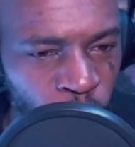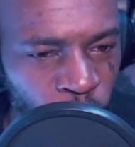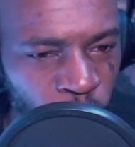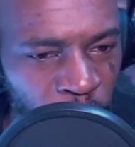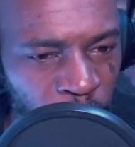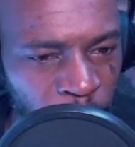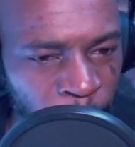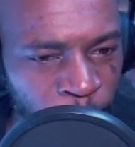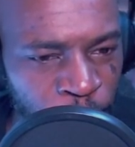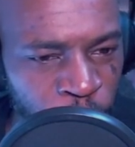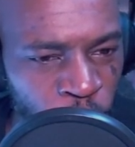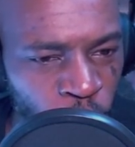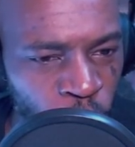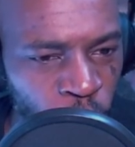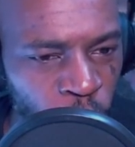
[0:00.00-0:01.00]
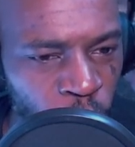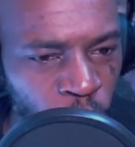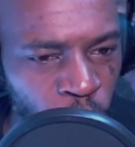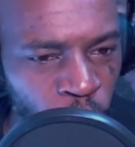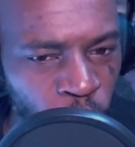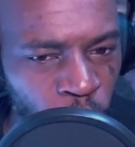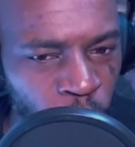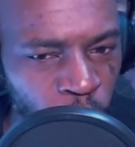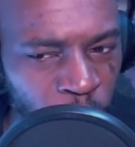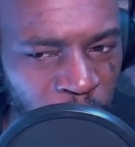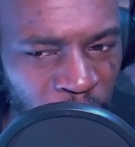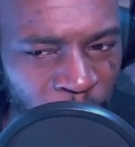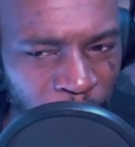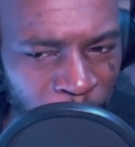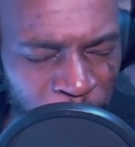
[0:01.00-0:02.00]
um will
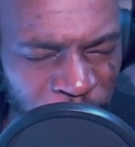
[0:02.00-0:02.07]
come up a